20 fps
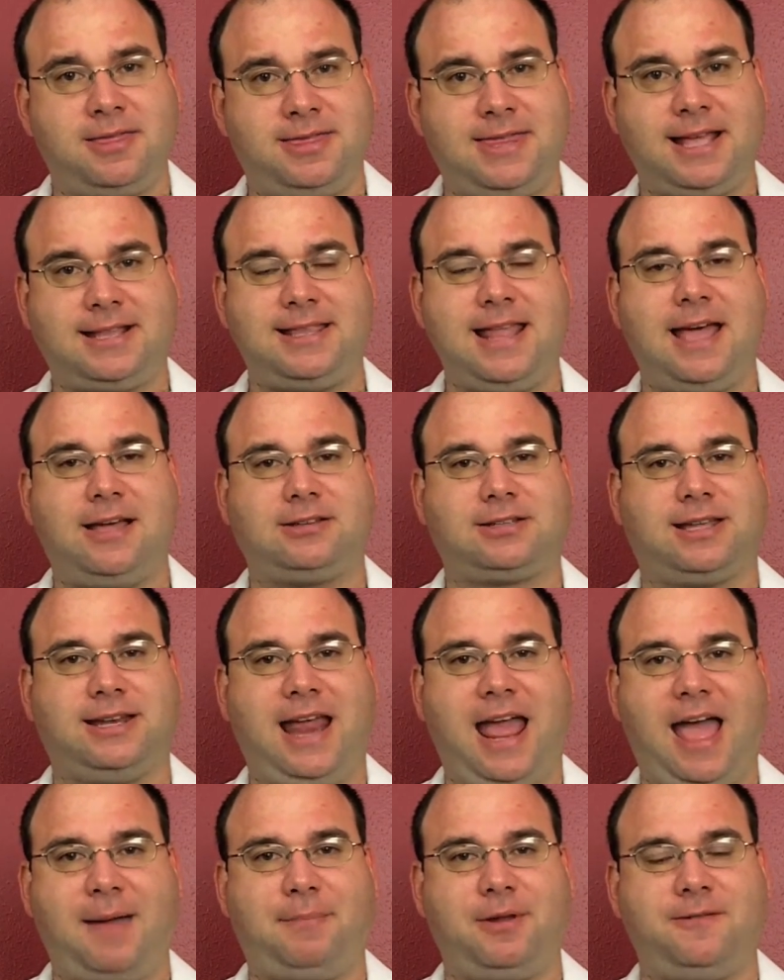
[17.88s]
Thick nails can
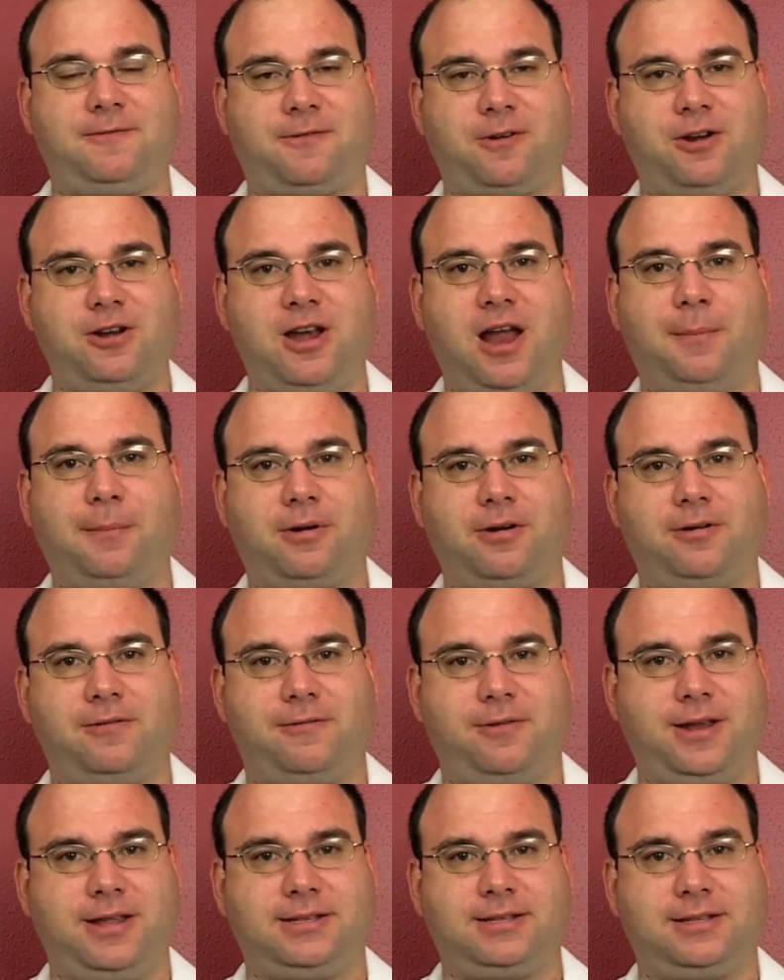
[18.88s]
happen for a number
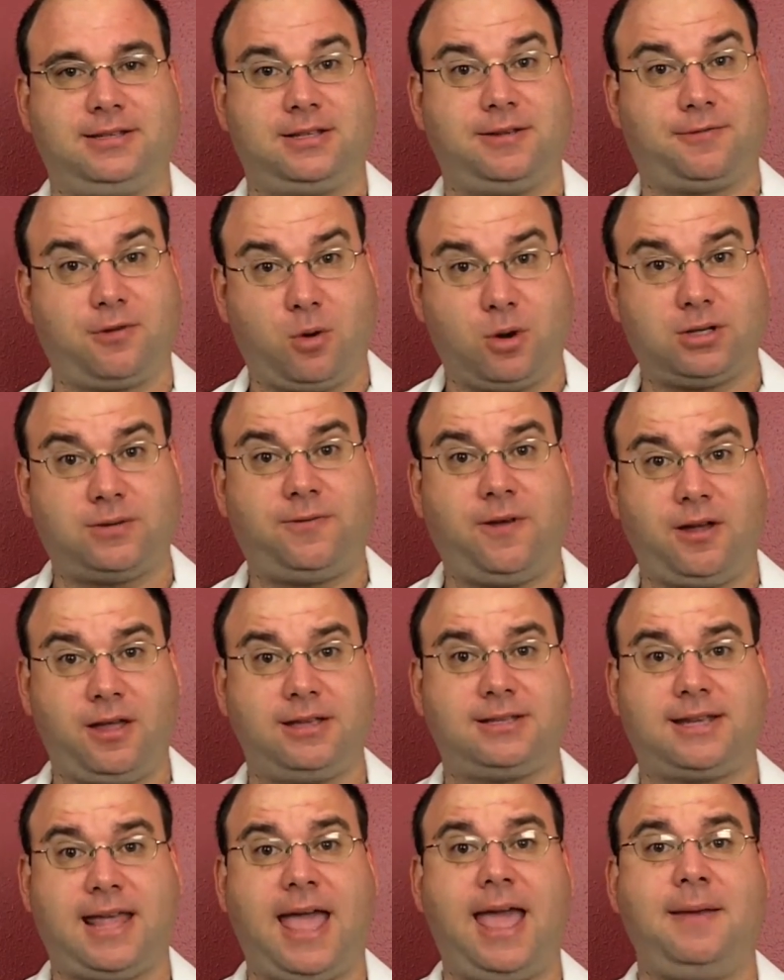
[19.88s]
of reasons. Of course,
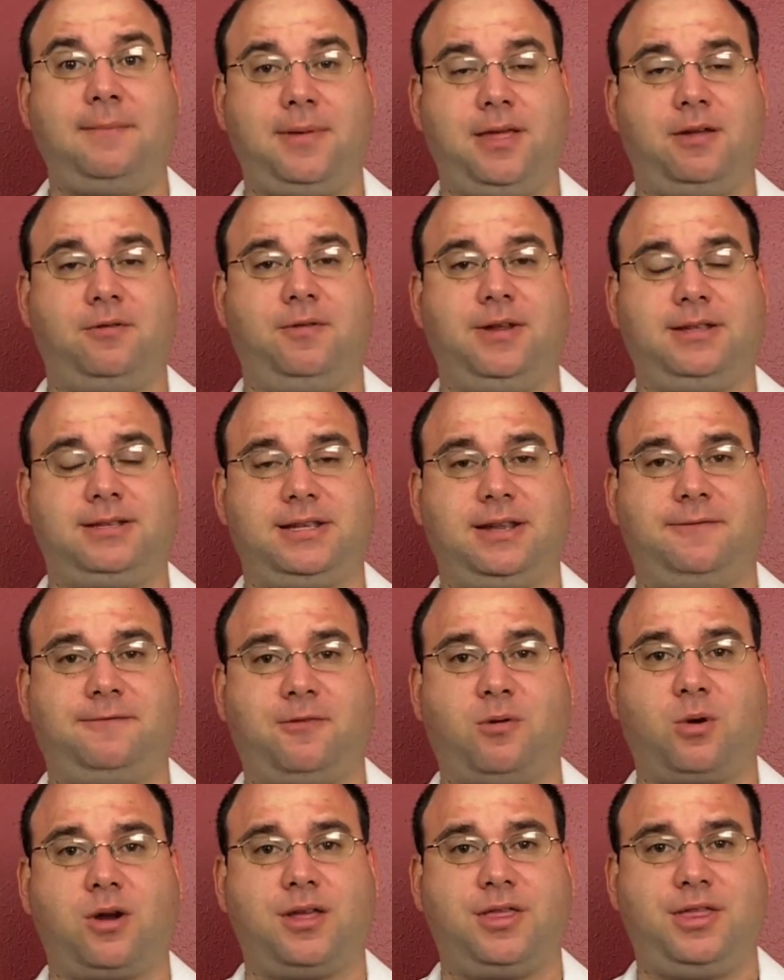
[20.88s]
fungus can be a reason
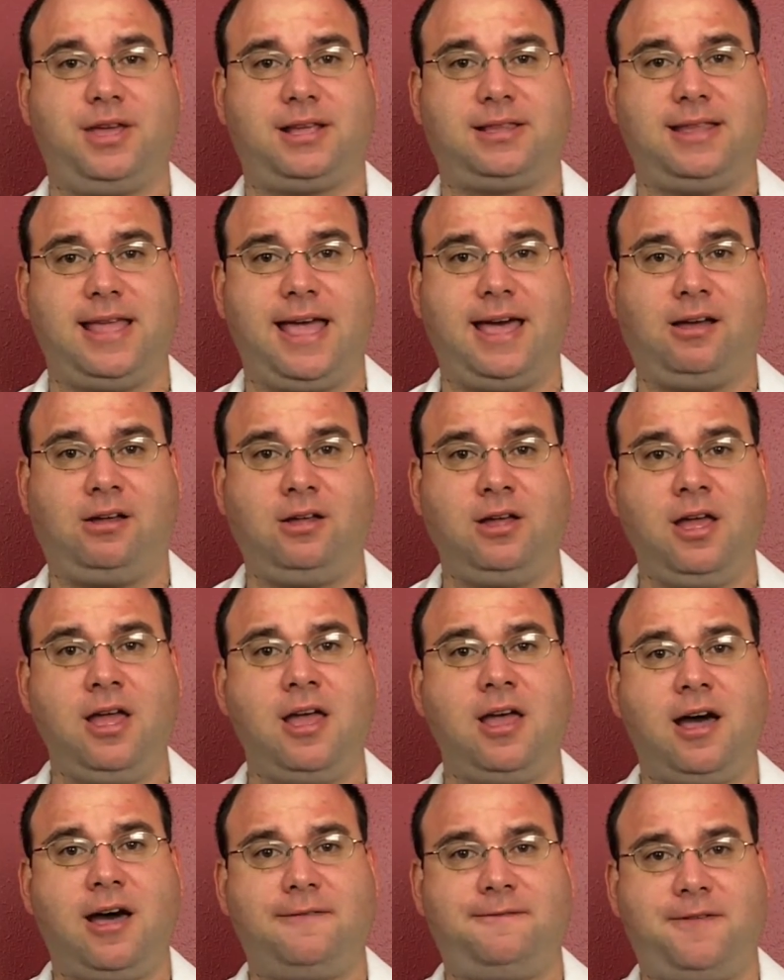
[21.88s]
for a thick nail.
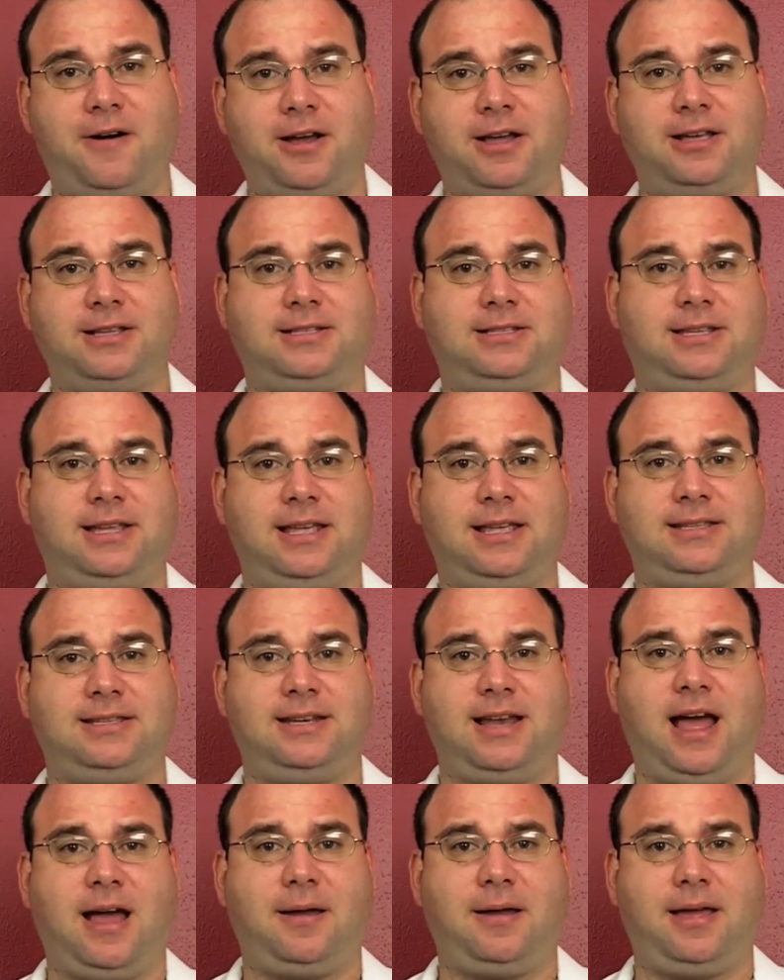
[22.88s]
A fungus is
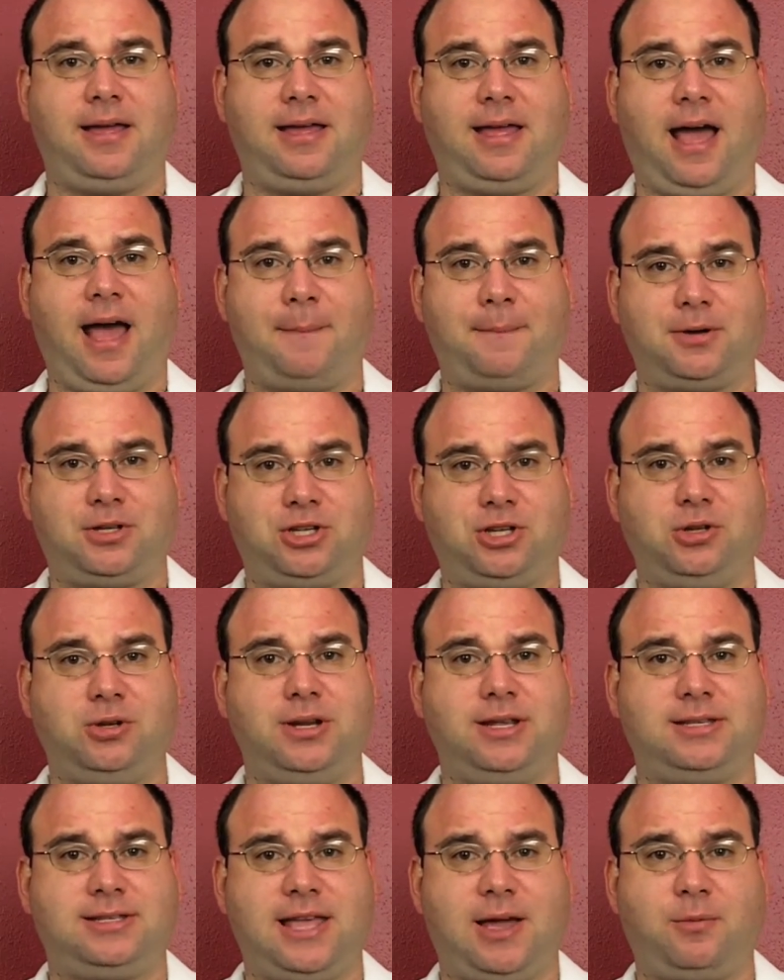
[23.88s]
an
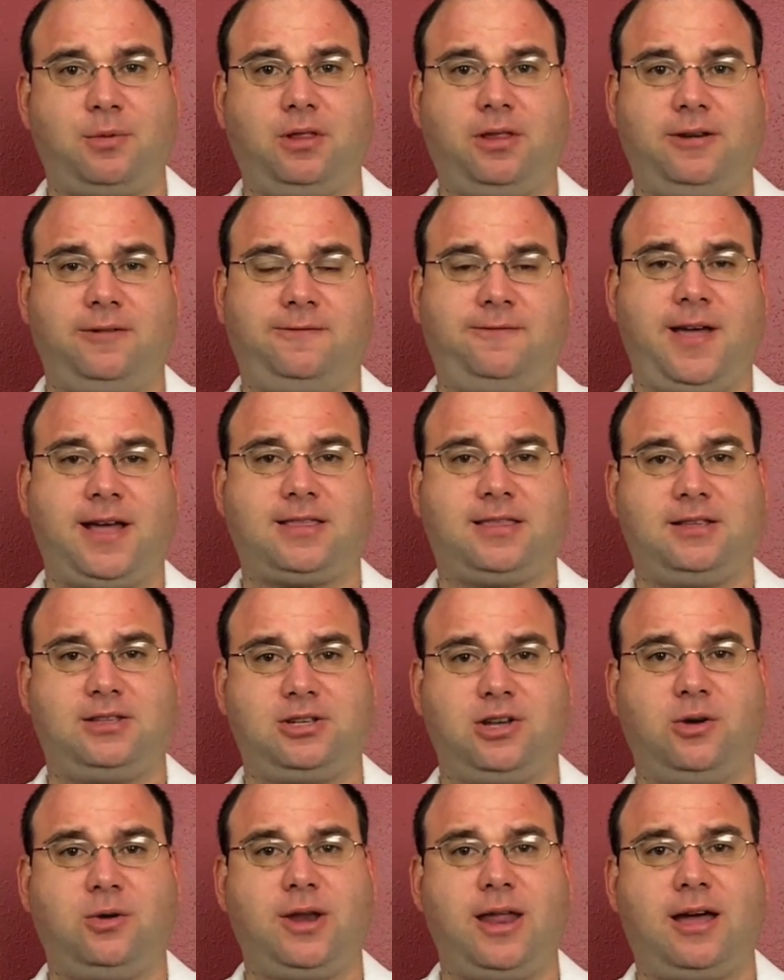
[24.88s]
opportunist that will infect the
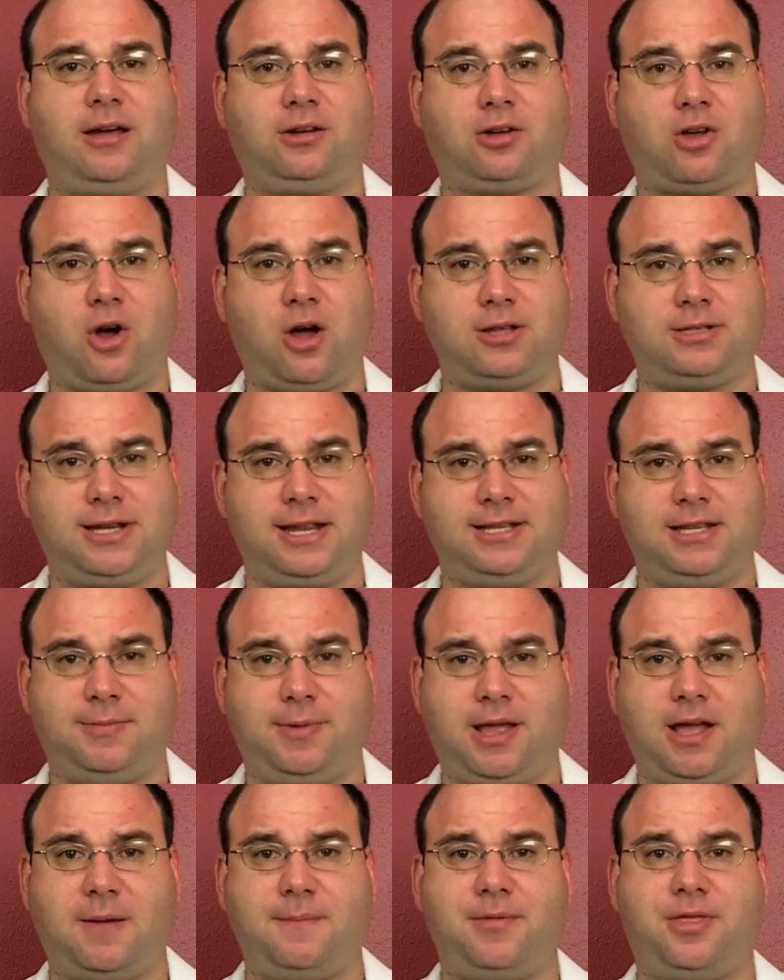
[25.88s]
toenail, causing it to
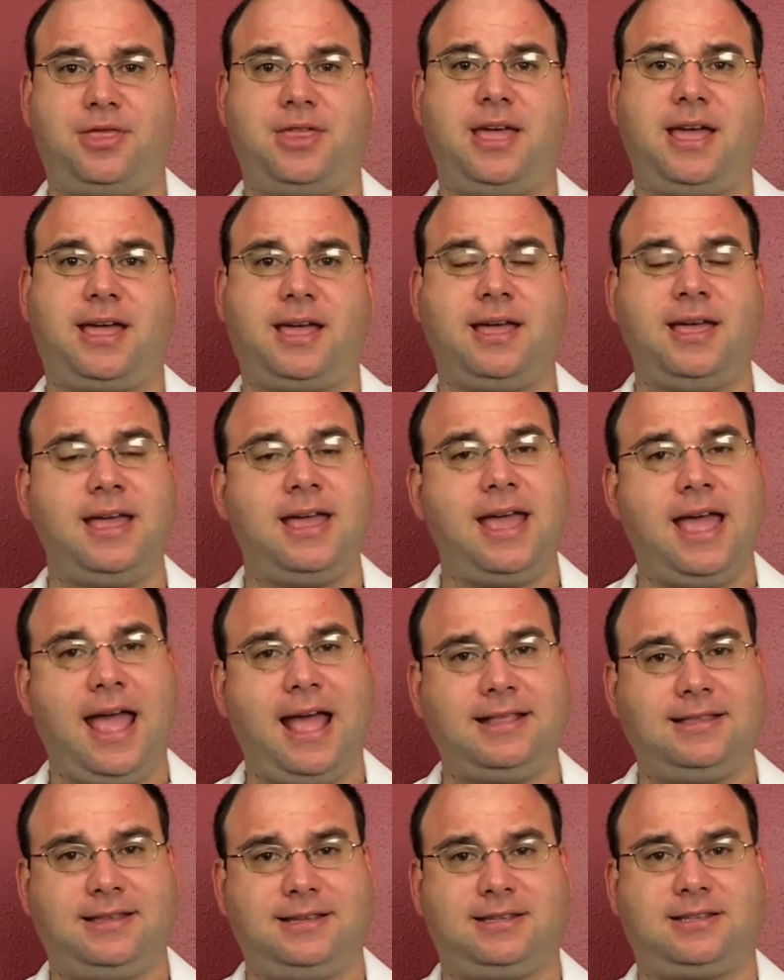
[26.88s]
become thick
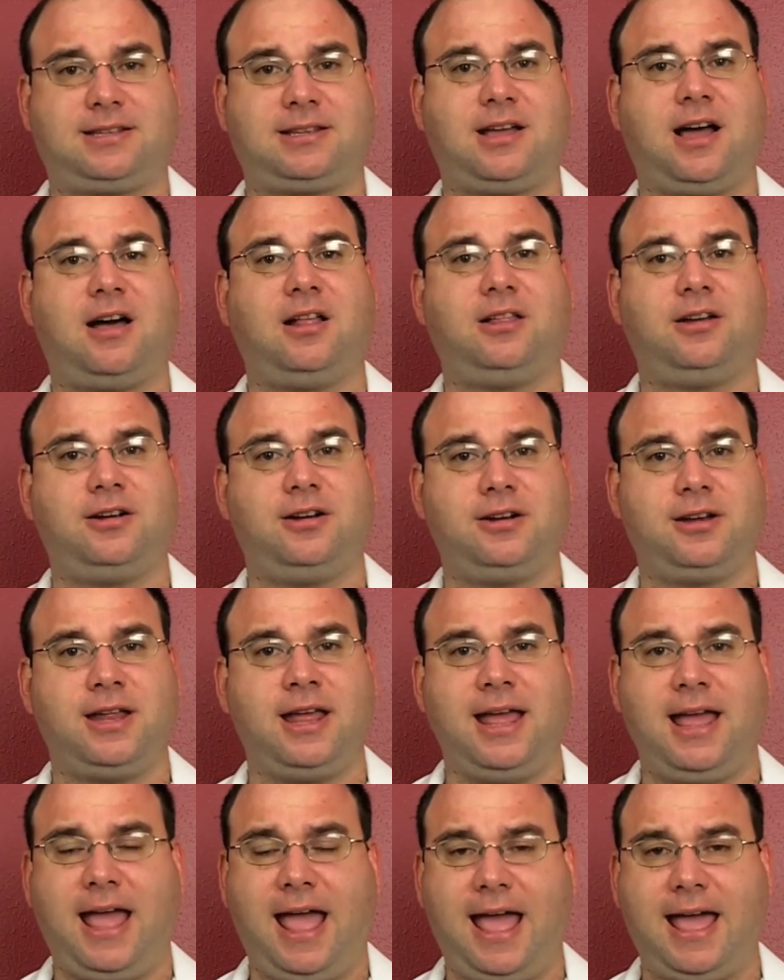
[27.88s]
and discolored
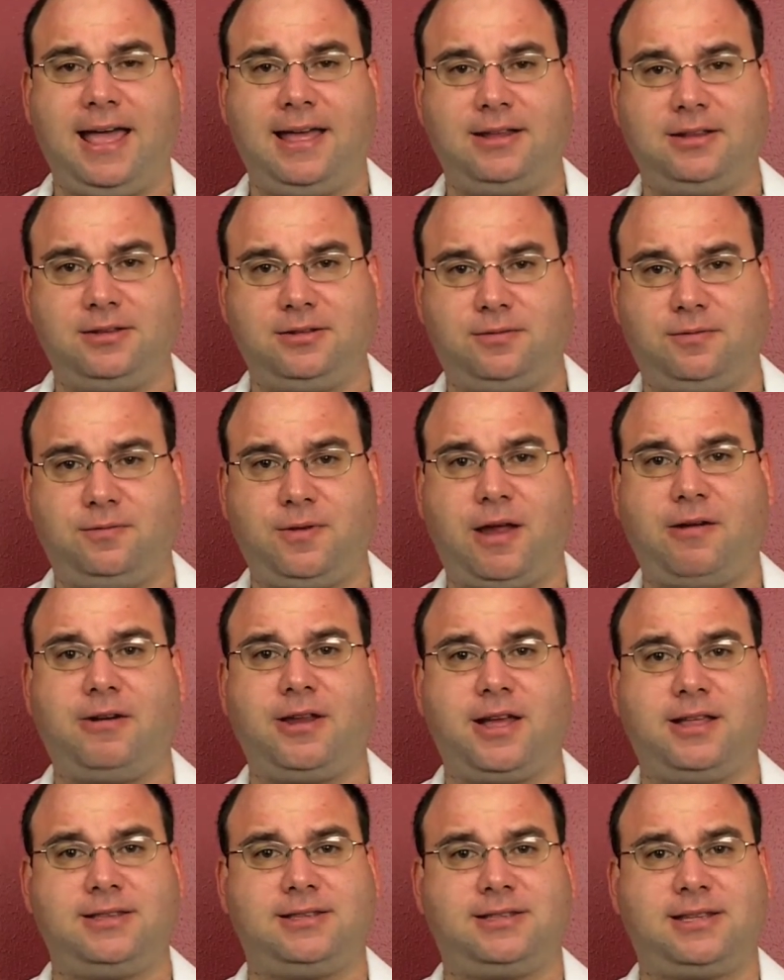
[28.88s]
and
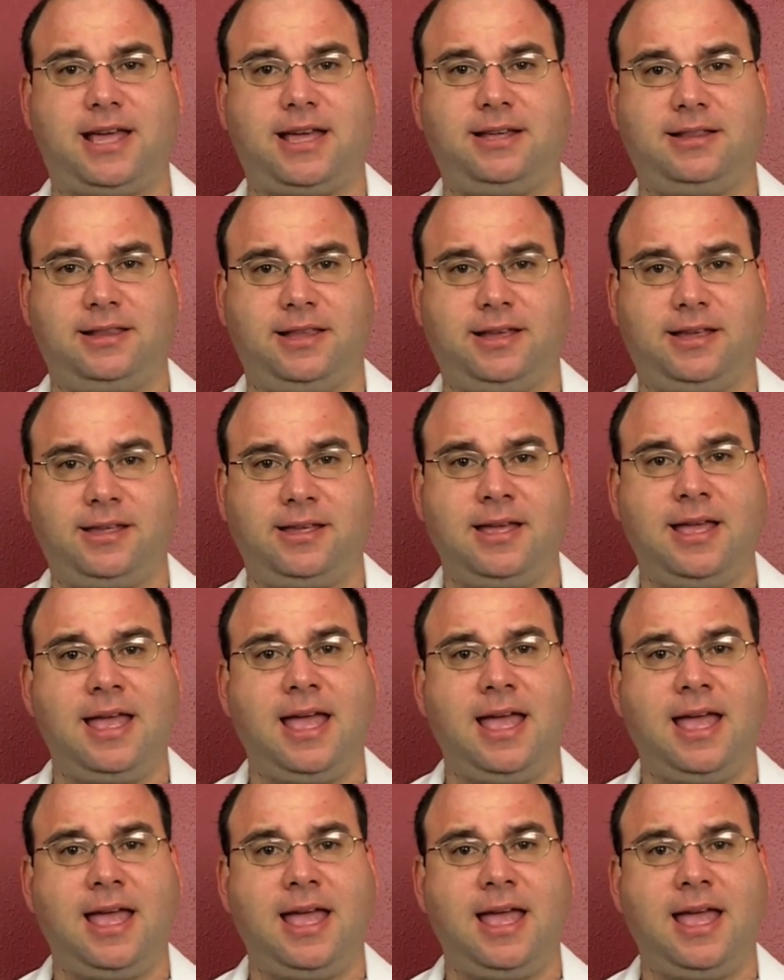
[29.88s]
very unsightly.